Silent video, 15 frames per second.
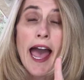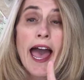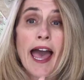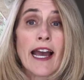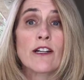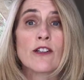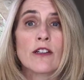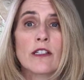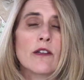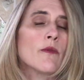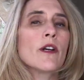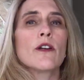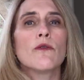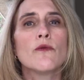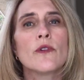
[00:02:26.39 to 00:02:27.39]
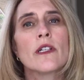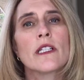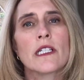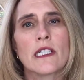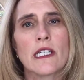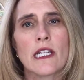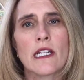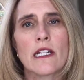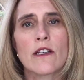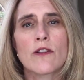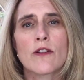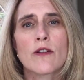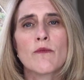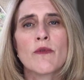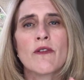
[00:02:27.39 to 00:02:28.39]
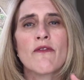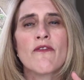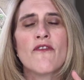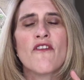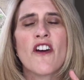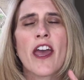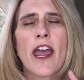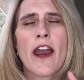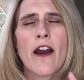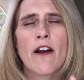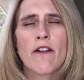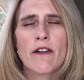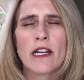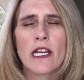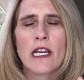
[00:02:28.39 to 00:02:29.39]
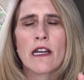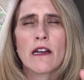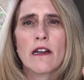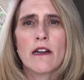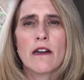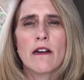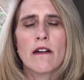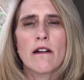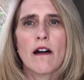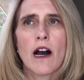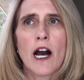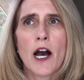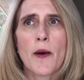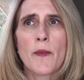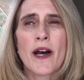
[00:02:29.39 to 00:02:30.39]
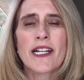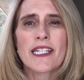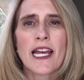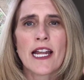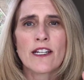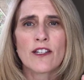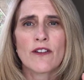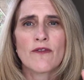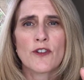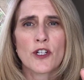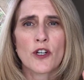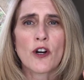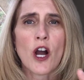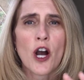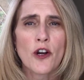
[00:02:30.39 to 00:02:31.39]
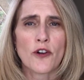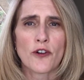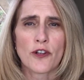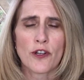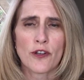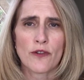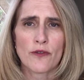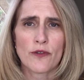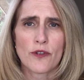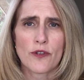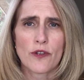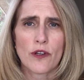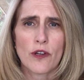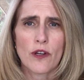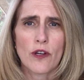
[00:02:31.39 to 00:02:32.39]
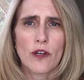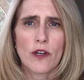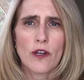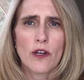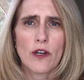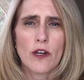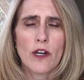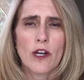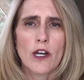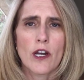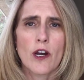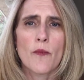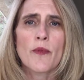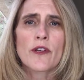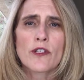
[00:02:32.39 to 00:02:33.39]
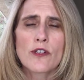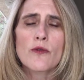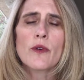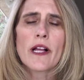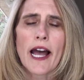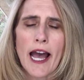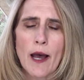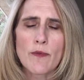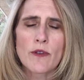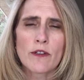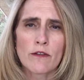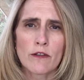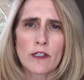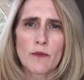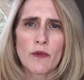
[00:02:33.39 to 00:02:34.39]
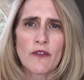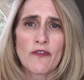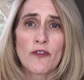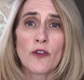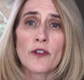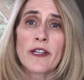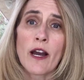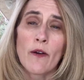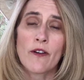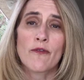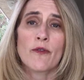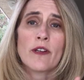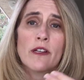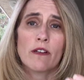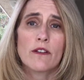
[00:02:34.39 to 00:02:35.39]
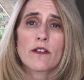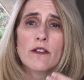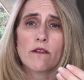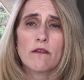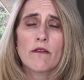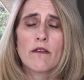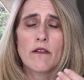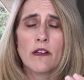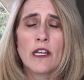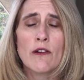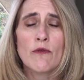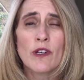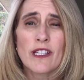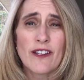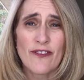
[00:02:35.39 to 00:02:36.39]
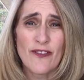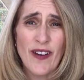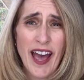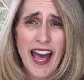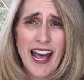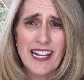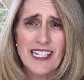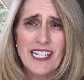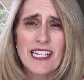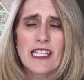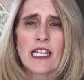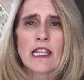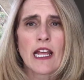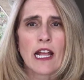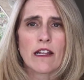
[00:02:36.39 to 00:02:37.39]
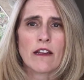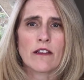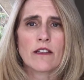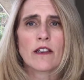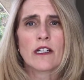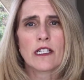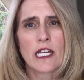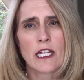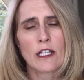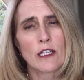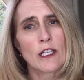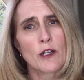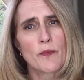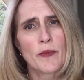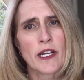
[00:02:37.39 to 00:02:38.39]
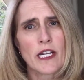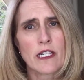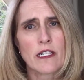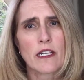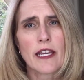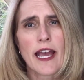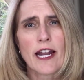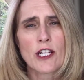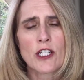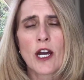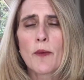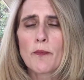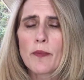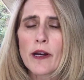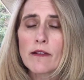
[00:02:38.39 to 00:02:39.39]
Actually, what you really need is to be very attentive to your hunger cues, because you will absolutely be full. Now, if we eat really fast, then it's going to take a little minute to catch up.